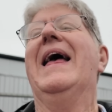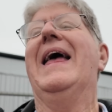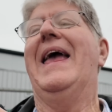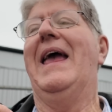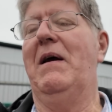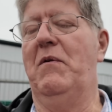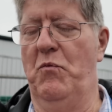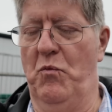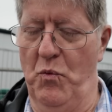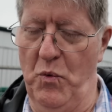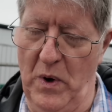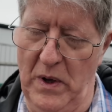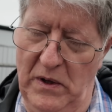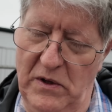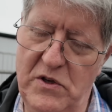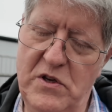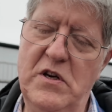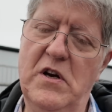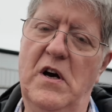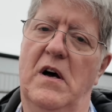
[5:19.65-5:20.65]
it
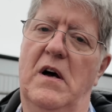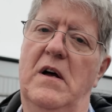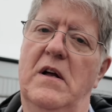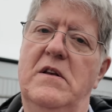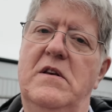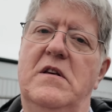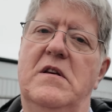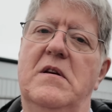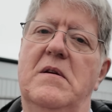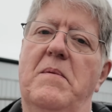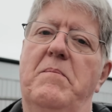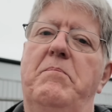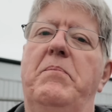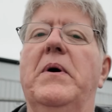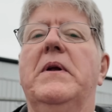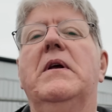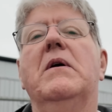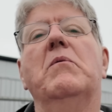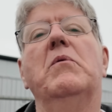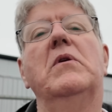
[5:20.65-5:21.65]
will charge,
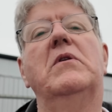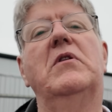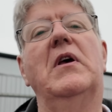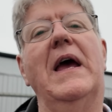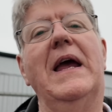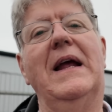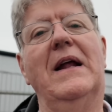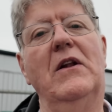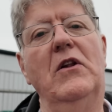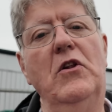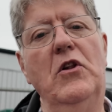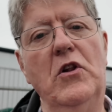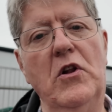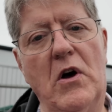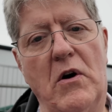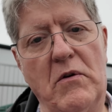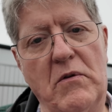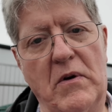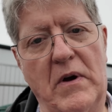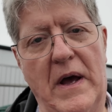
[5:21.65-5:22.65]
but it will take
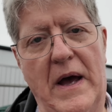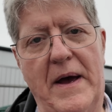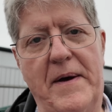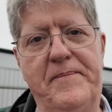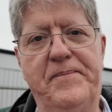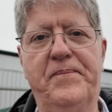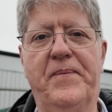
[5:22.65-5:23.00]
longer.